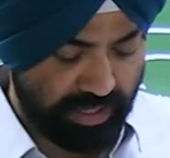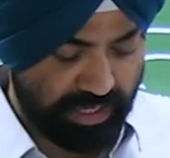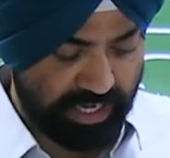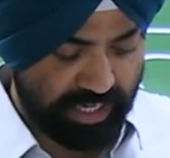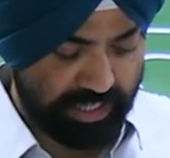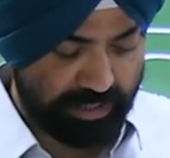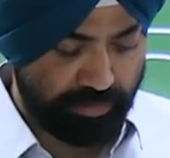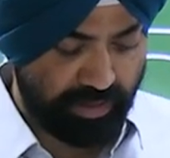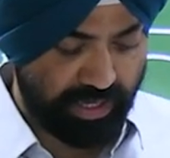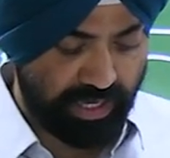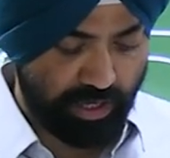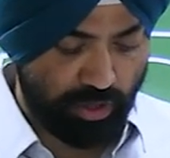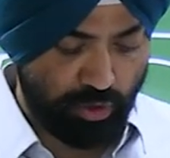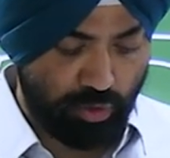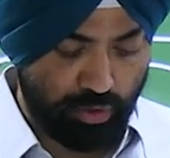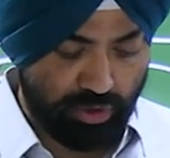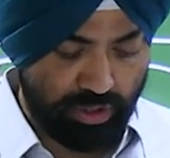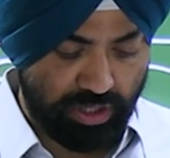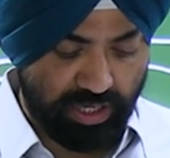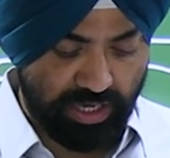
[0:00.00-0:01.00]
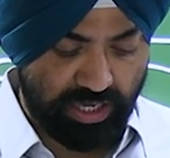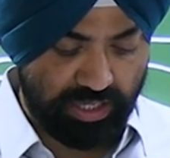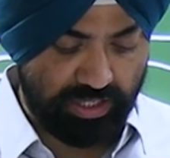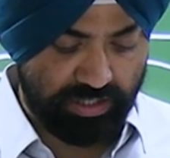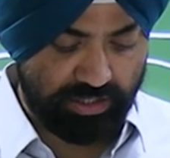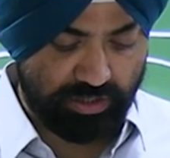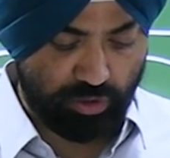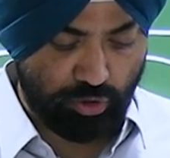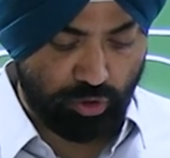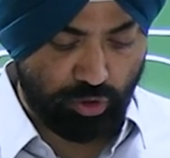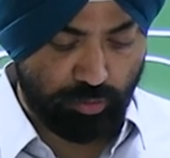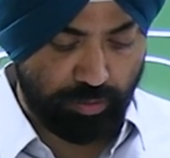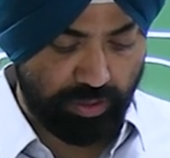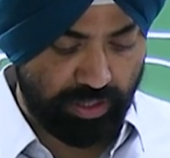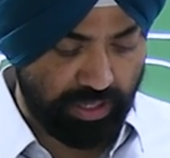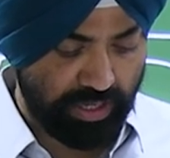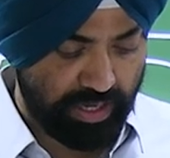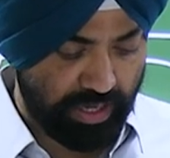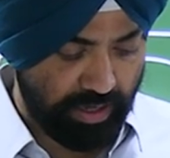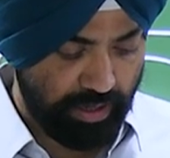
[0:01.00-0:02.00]
attacks by unknown jihadists
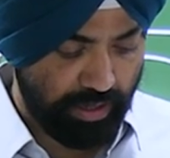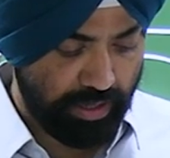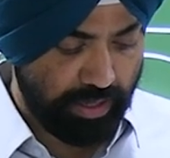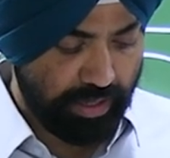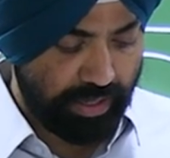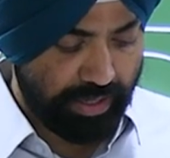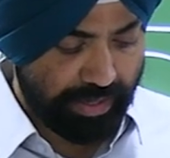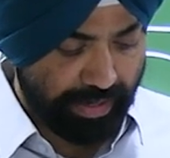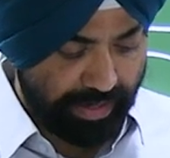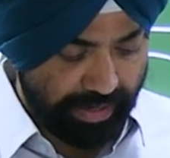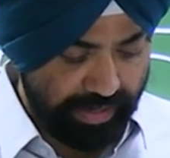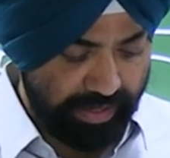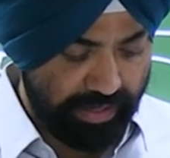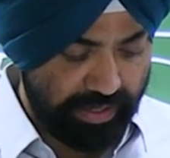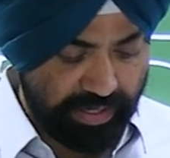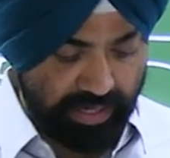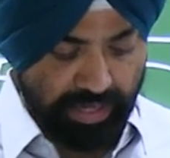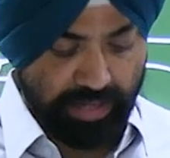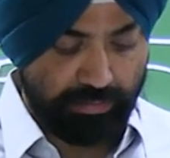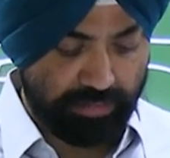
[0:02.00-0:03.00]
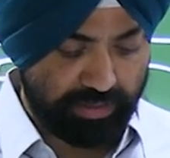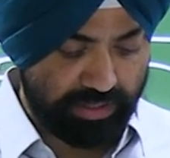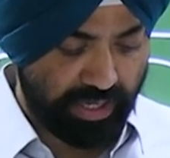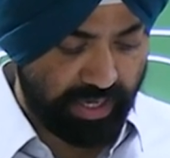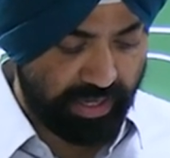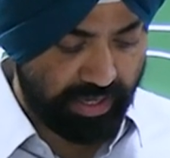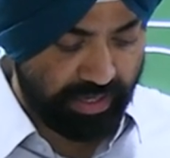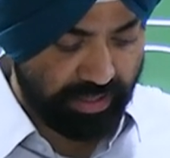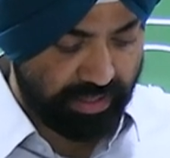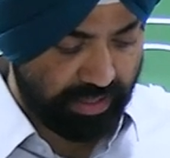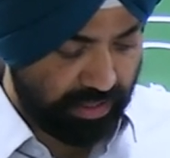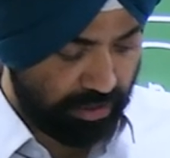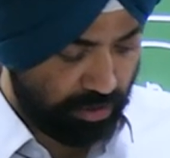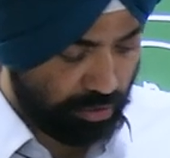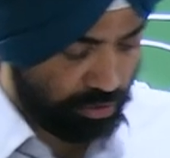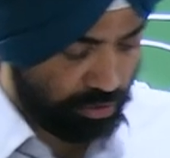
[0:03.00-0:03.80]
globally are 8 times higher than